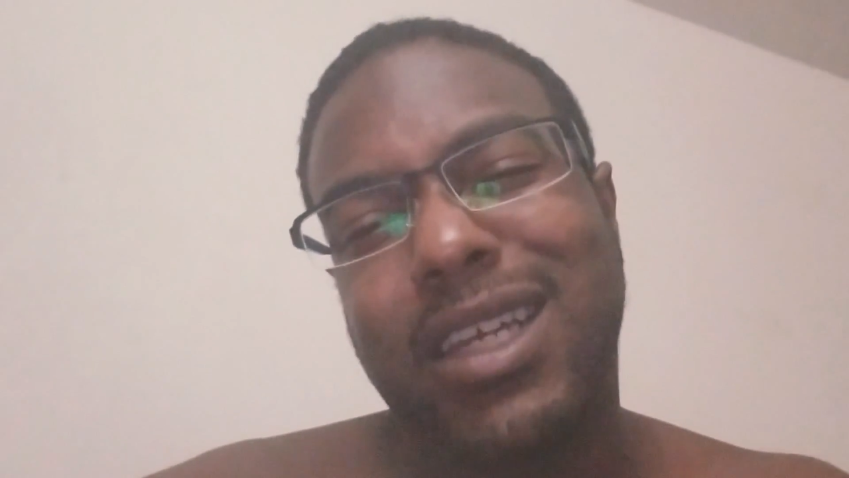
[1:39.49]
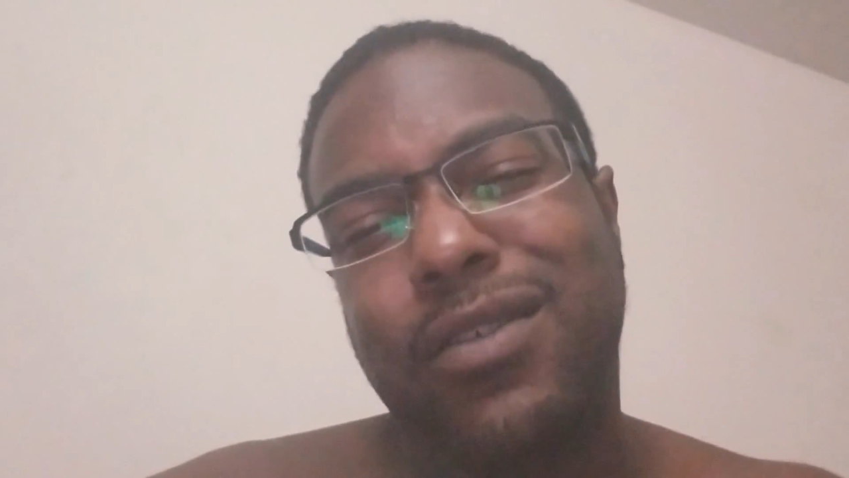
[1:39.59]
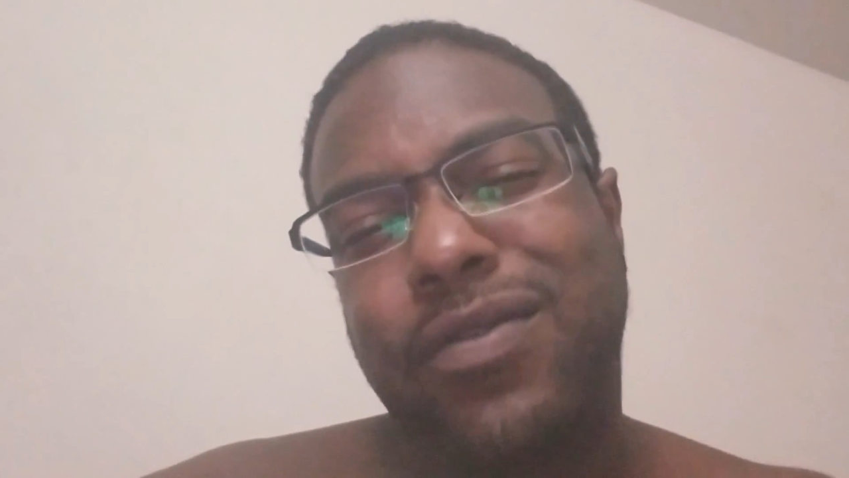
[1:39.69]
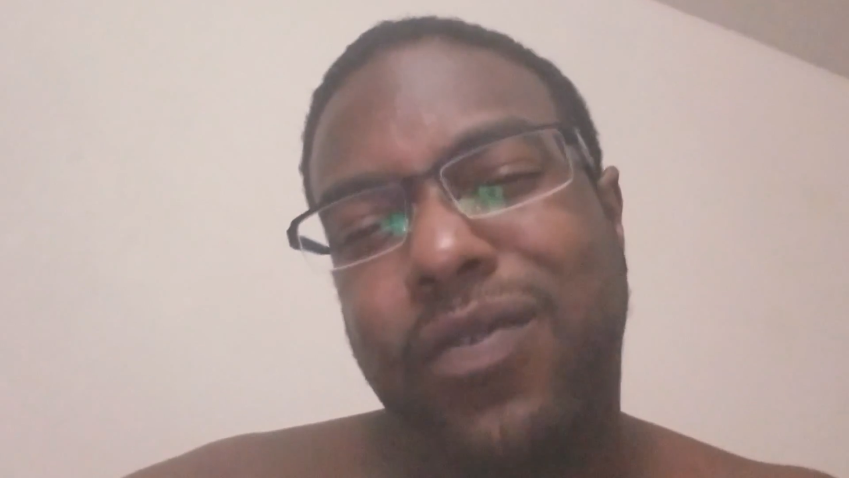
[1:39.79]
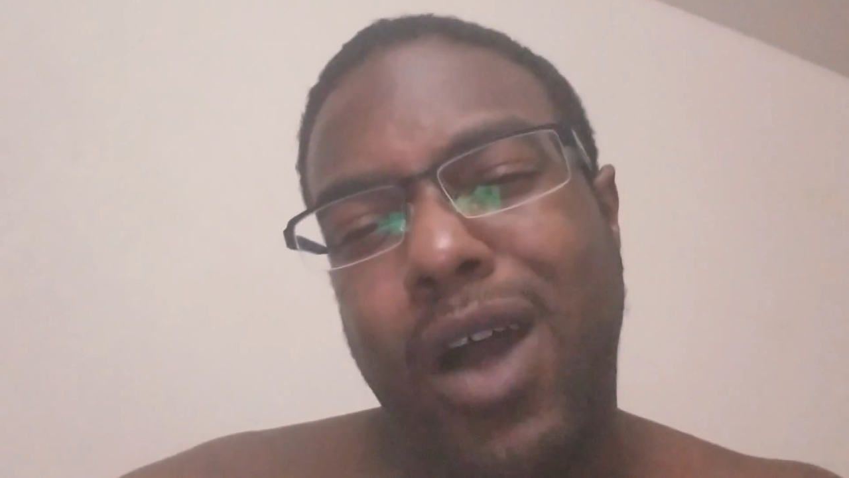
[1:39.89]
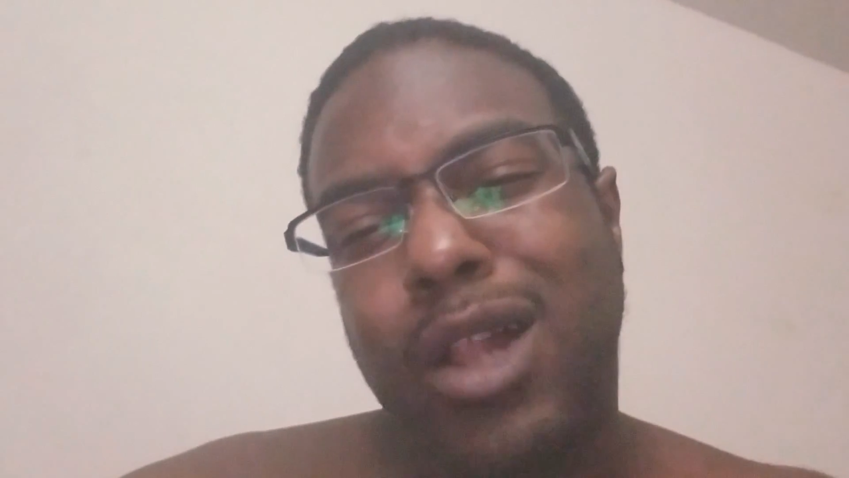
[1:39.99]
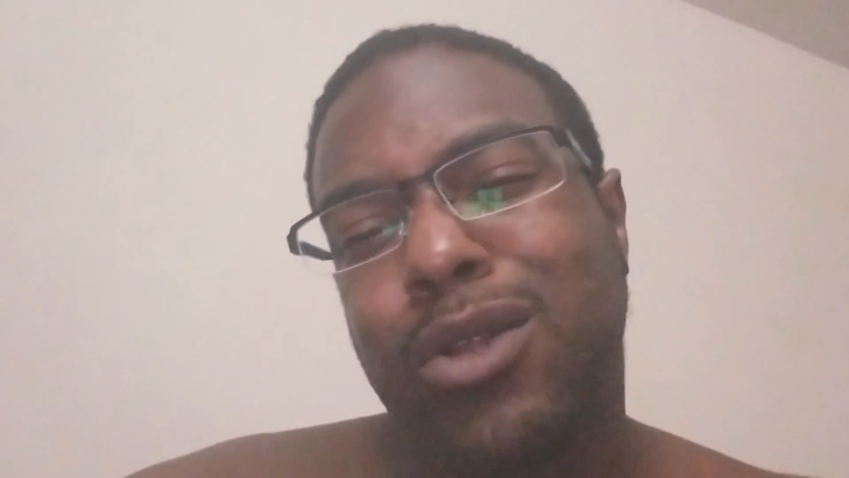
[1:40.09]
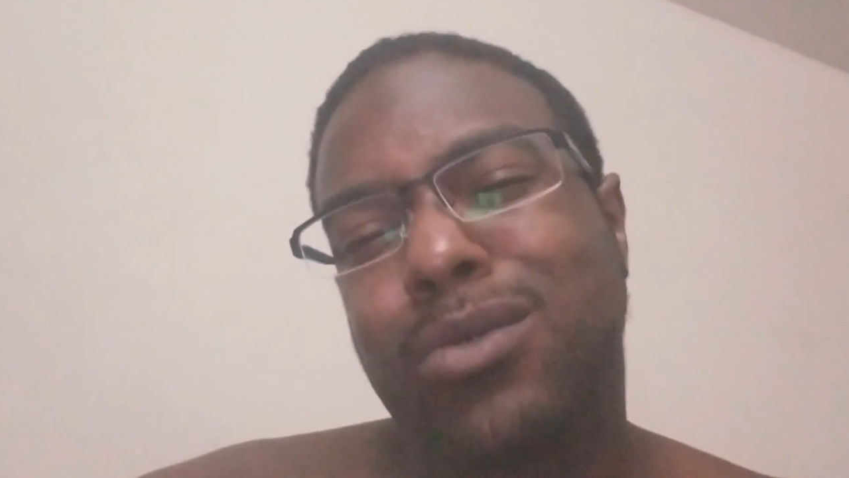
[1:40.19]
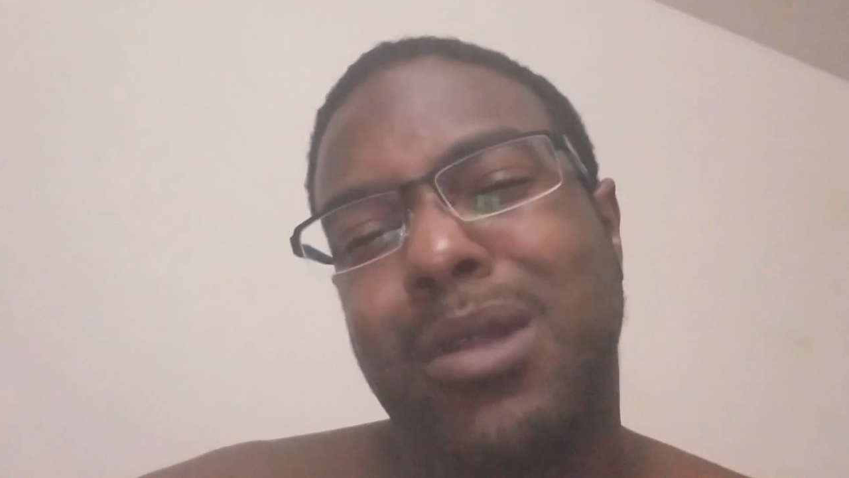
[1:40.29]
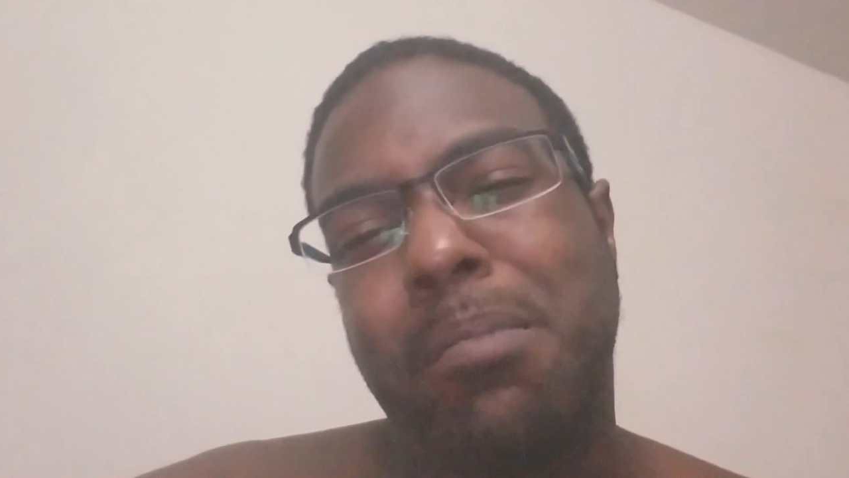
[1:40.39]

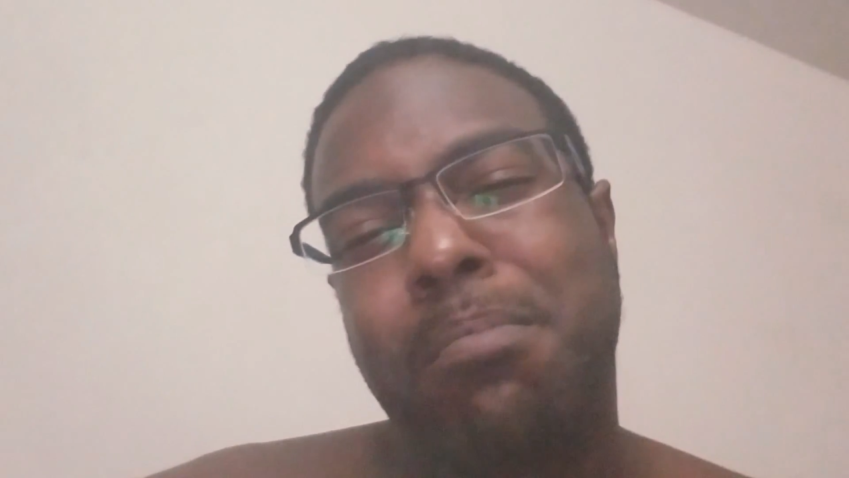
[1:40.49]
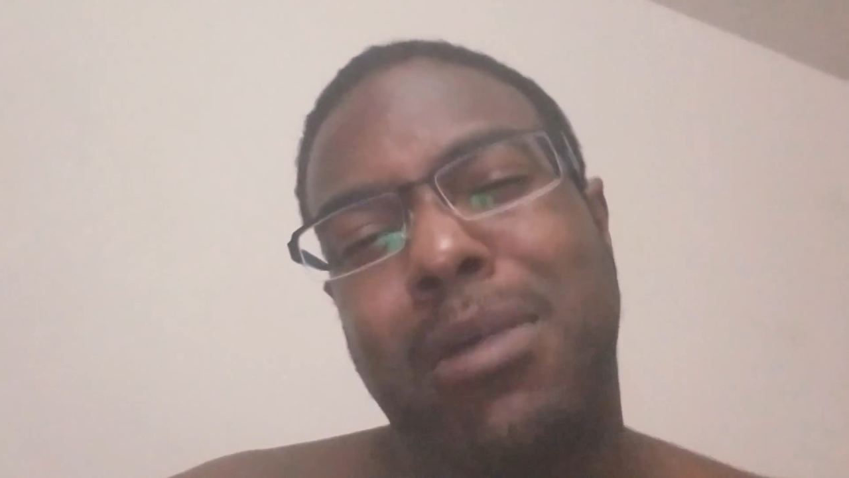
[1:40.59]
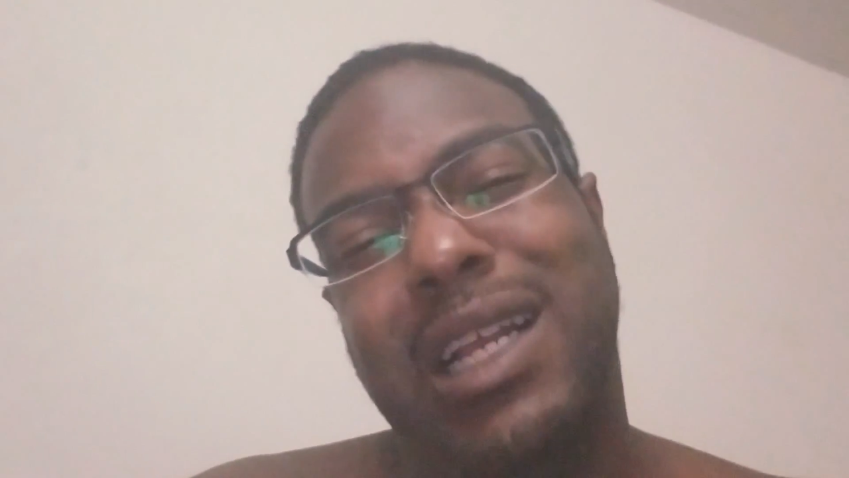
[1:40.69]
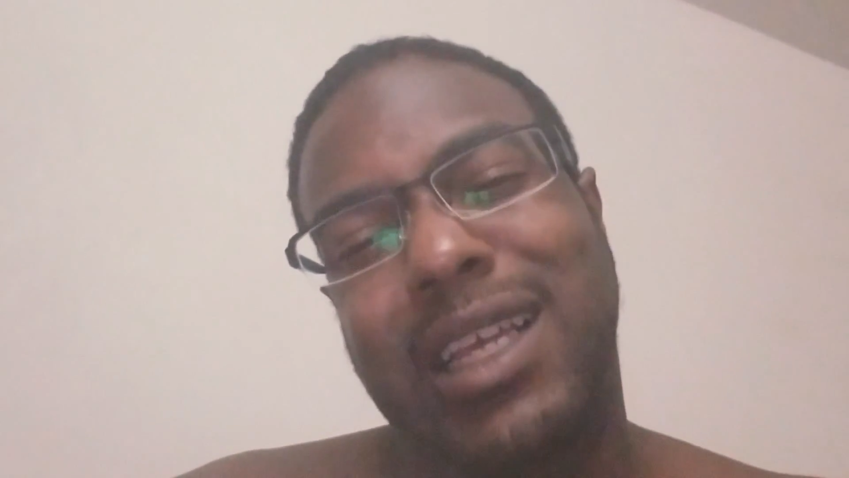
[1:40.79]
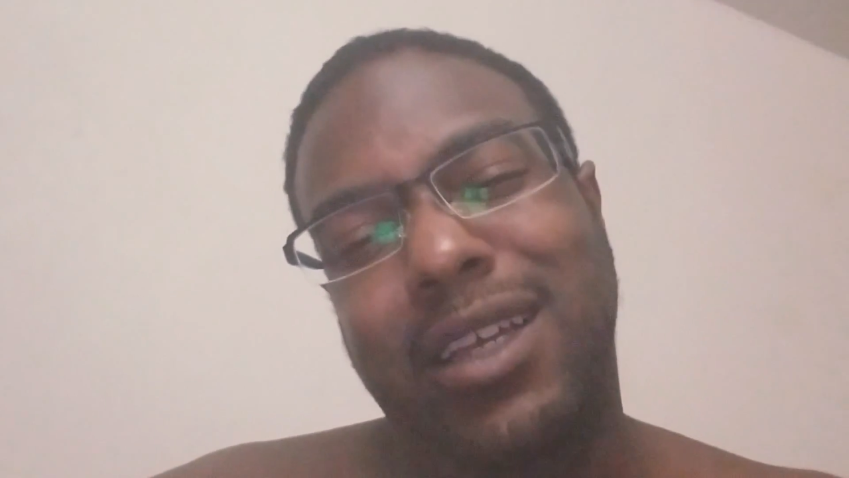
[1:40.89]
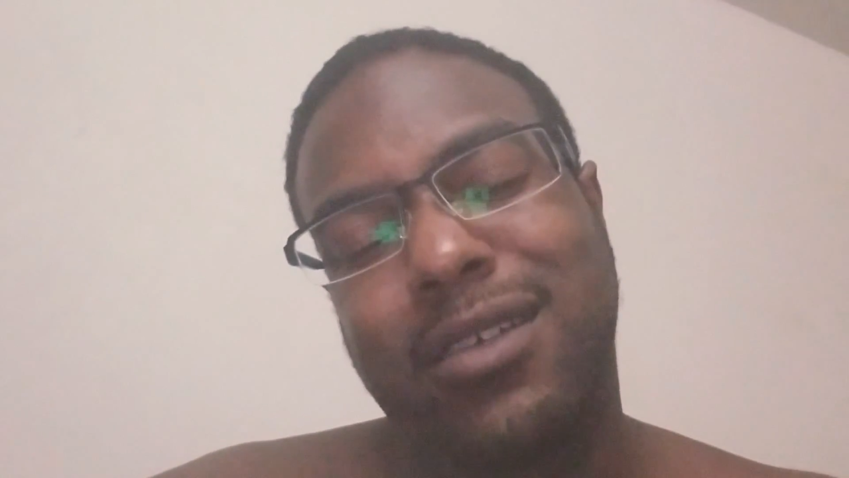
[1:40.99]
follow the money.